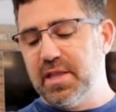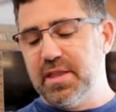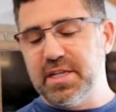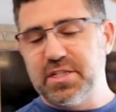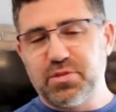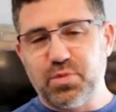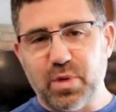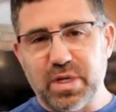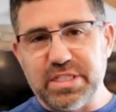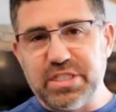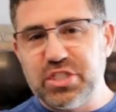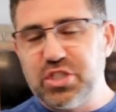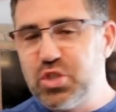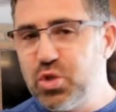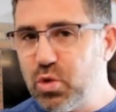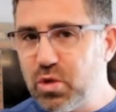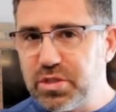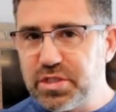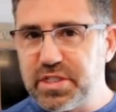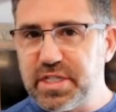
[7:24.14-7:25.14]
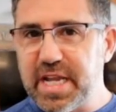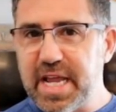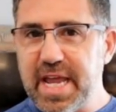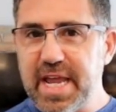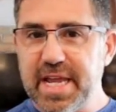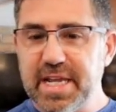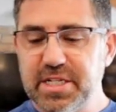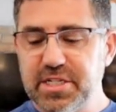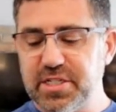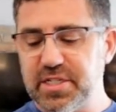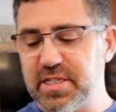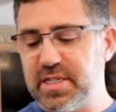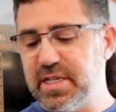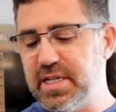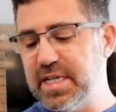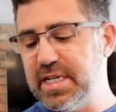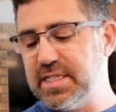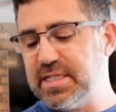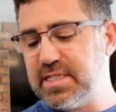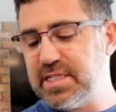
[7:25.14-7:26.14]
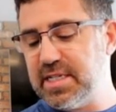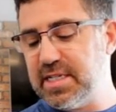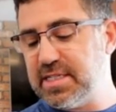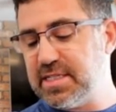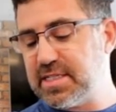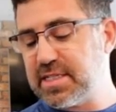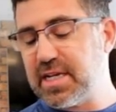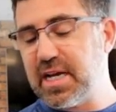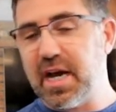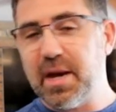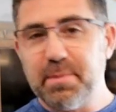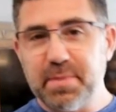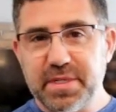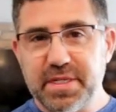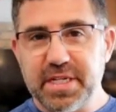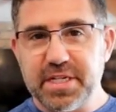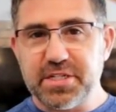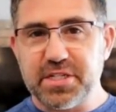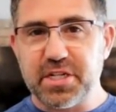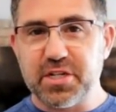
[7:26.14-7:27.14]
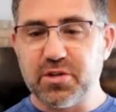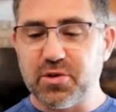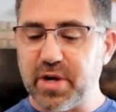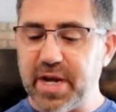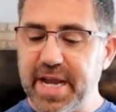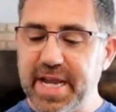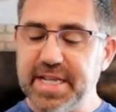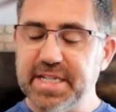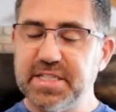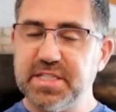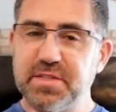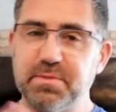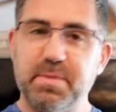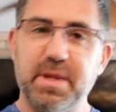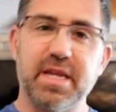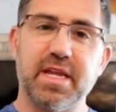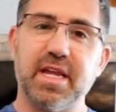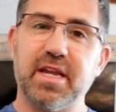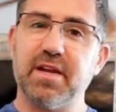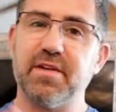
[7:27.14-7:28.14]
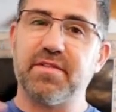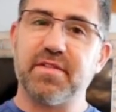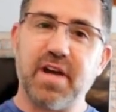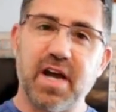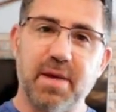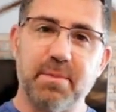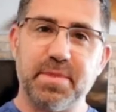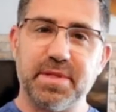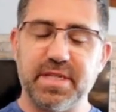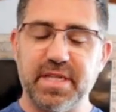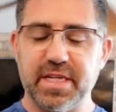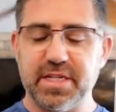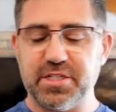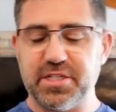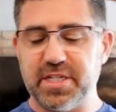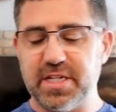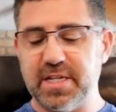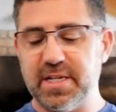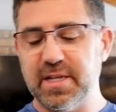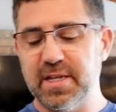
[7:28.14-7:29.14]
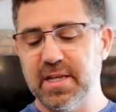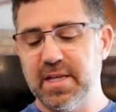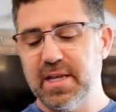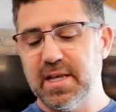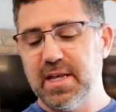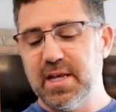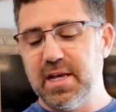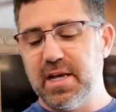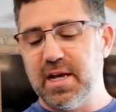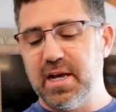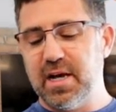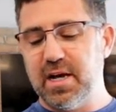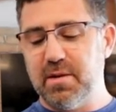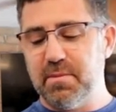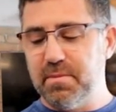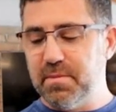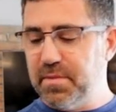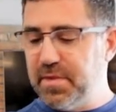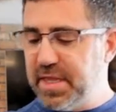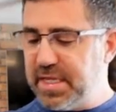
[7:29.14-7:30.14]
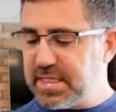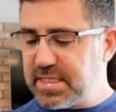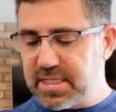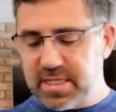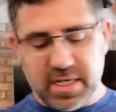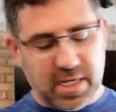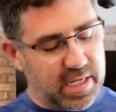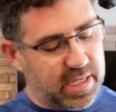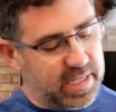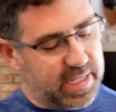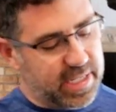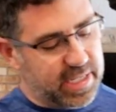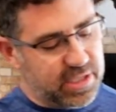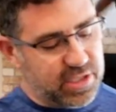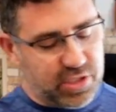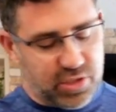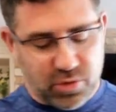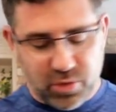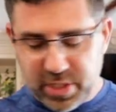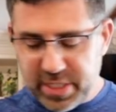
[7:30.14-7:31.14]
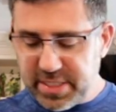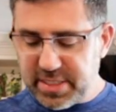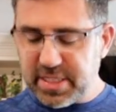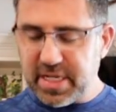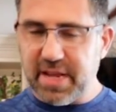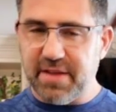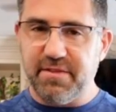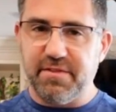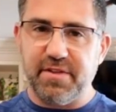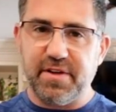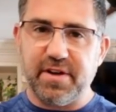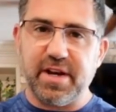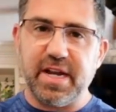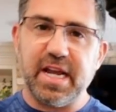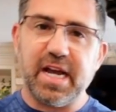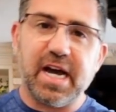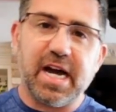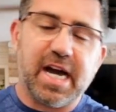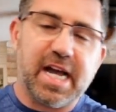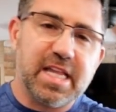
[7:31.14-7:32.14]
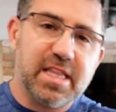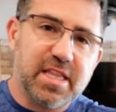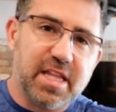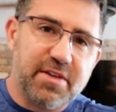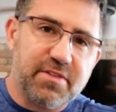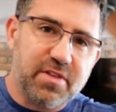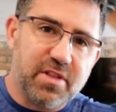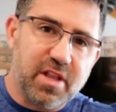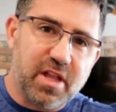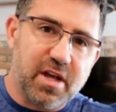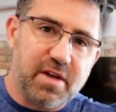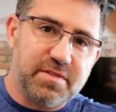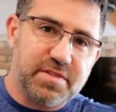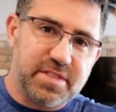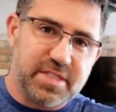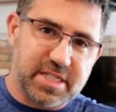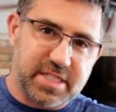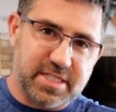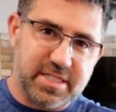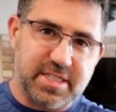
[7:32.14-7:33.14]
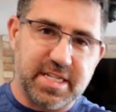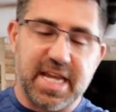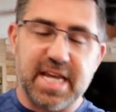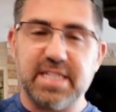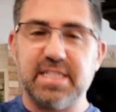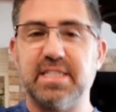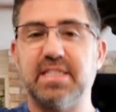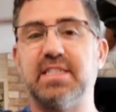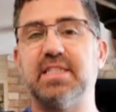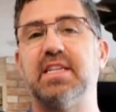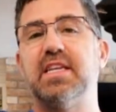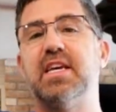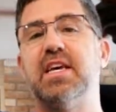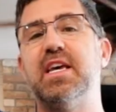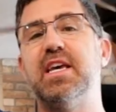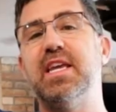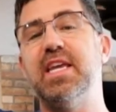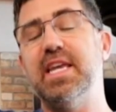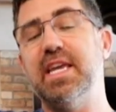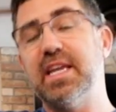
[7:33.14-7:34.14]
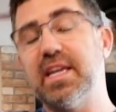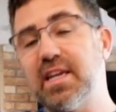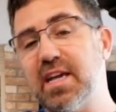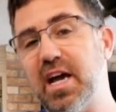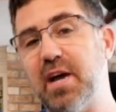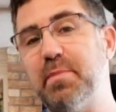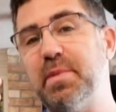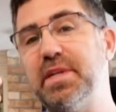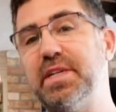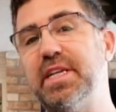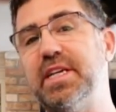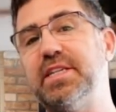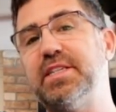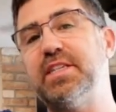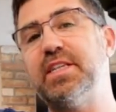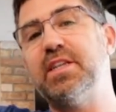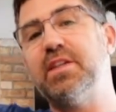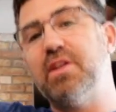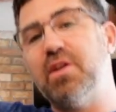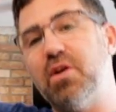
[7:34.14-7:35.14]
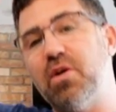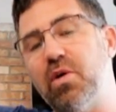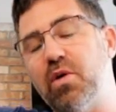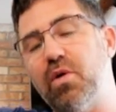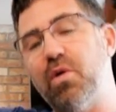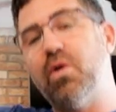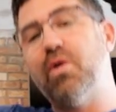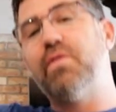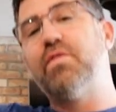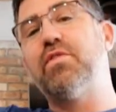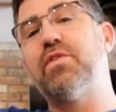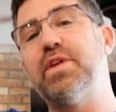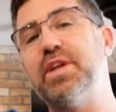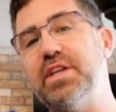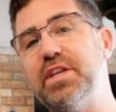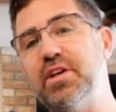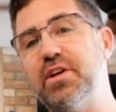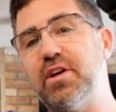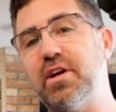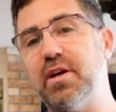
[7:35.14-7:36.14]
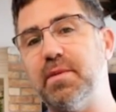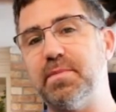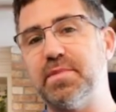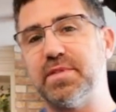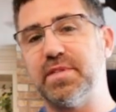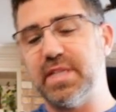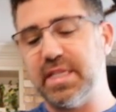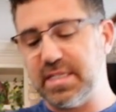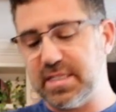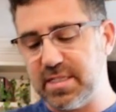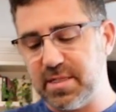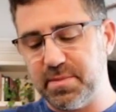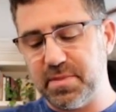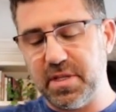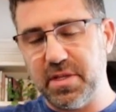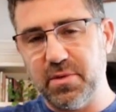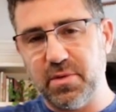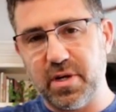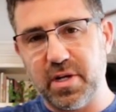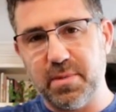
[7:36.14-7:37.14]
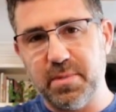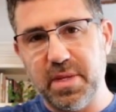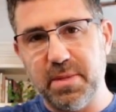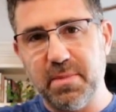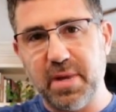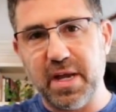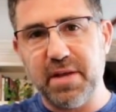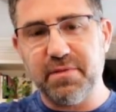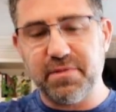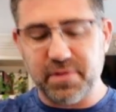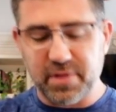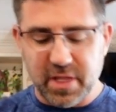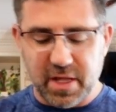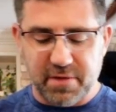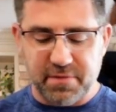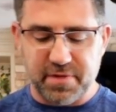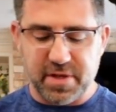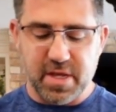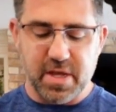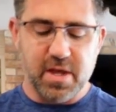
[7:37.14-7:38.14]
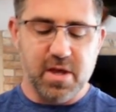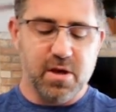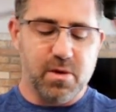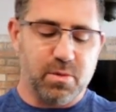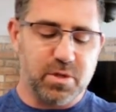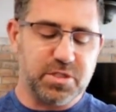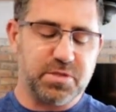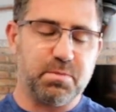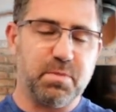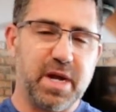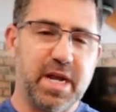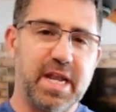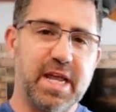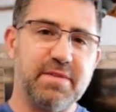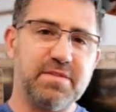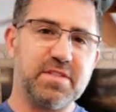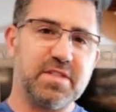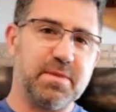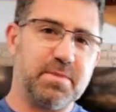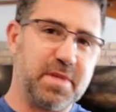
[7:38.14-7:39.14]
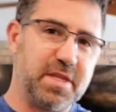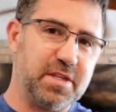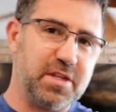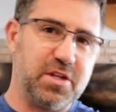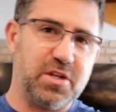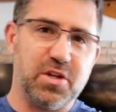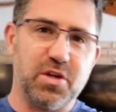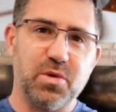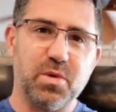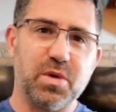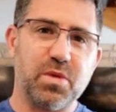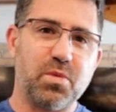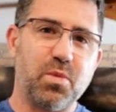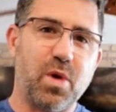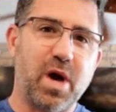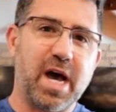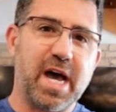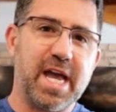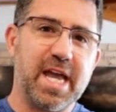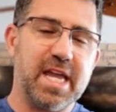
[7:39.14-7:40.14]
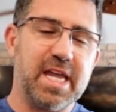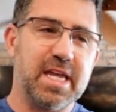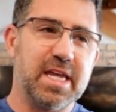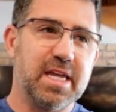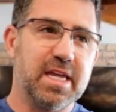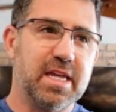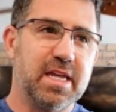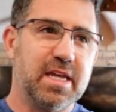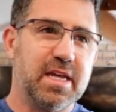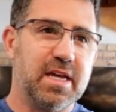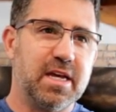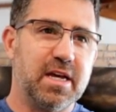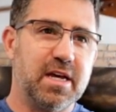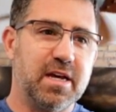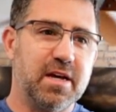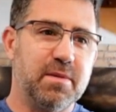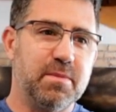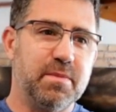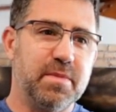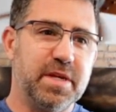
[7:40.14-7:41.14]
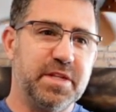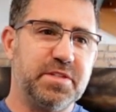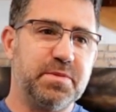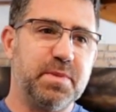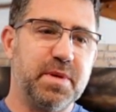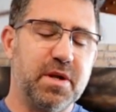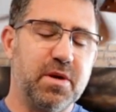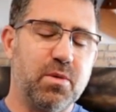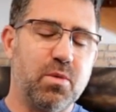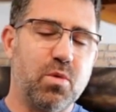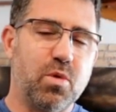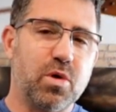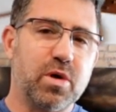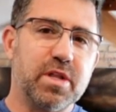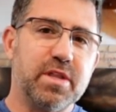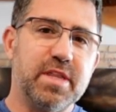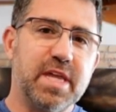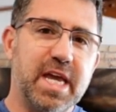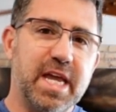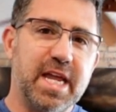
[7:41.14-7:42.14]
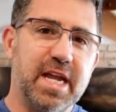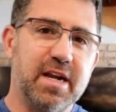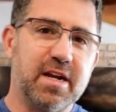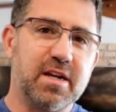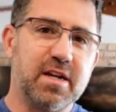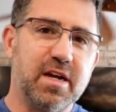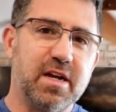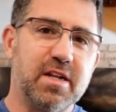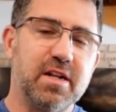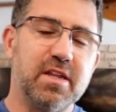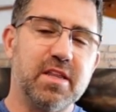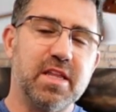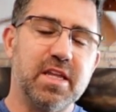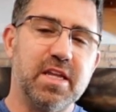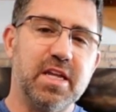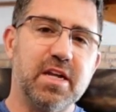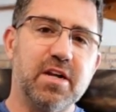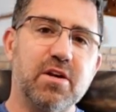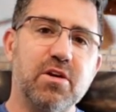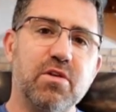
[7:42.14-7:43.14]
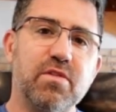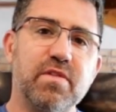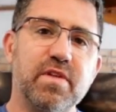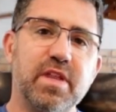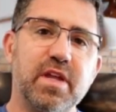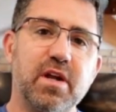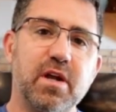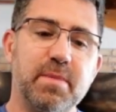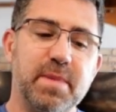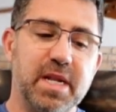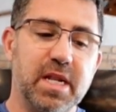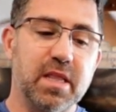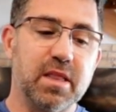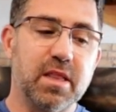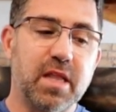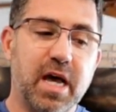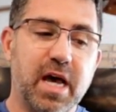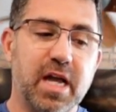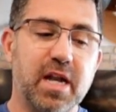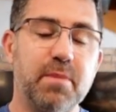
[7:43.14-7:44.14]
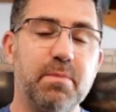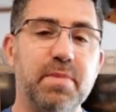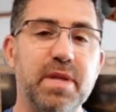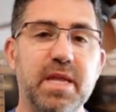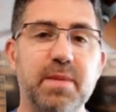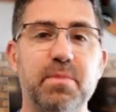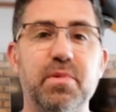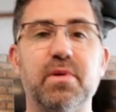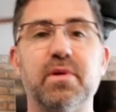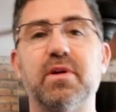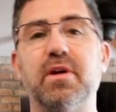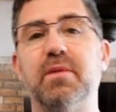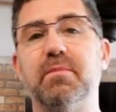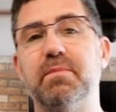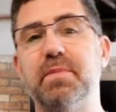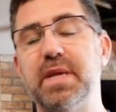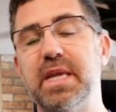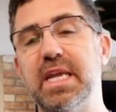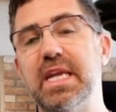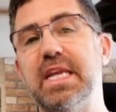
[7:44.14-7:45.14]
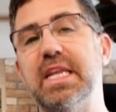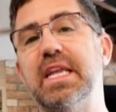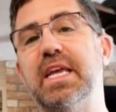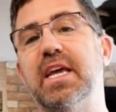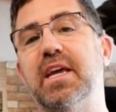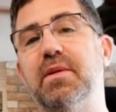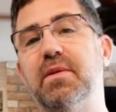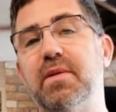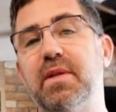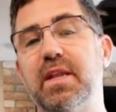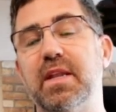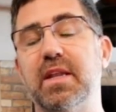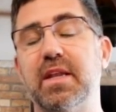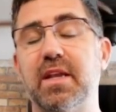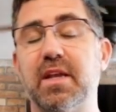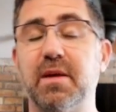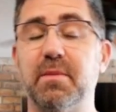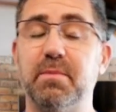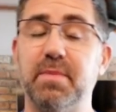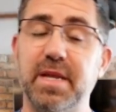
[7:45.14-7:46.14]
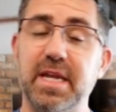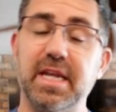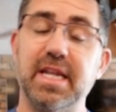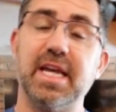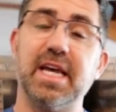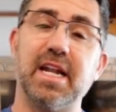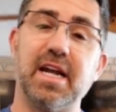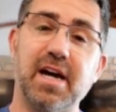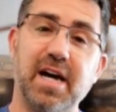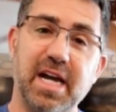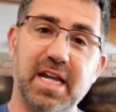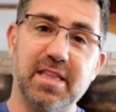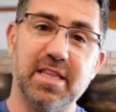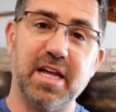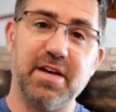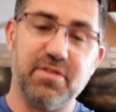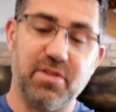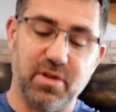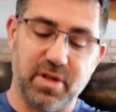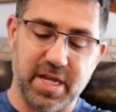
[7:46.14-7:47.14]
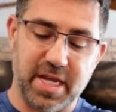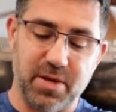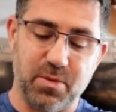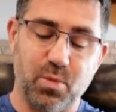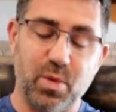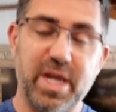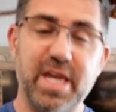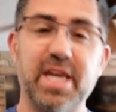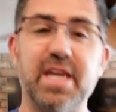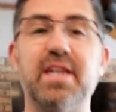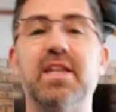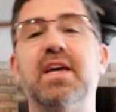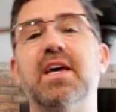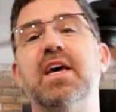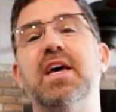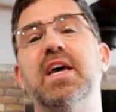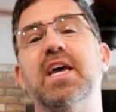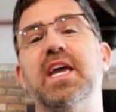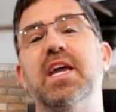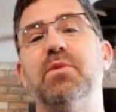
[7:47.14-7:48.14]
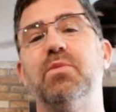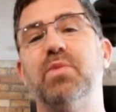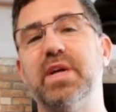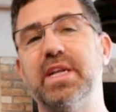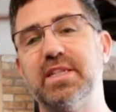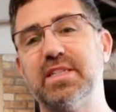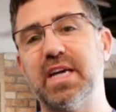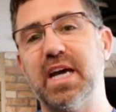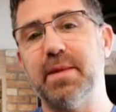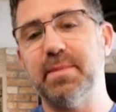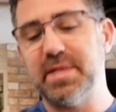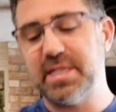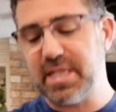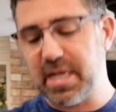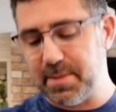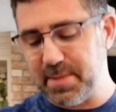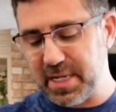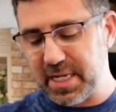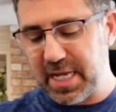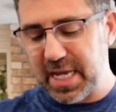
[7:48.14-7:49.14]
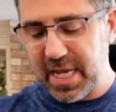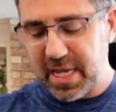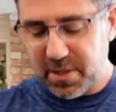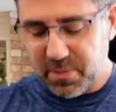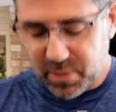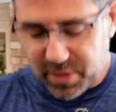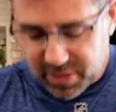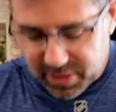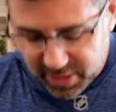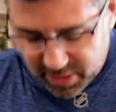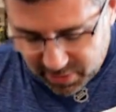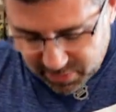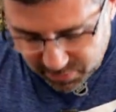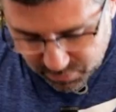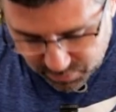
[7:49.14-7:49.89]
This one's dual stage. It's competition grade. Speaking of competition, this gun enjoys a very high level of success in competition over in Europe. So that's something you want to be mindful of, which might have something to do with why it's been awarded that Air Gun of the Year over there. I mean, a lot of people compete at a high level and win time and time again with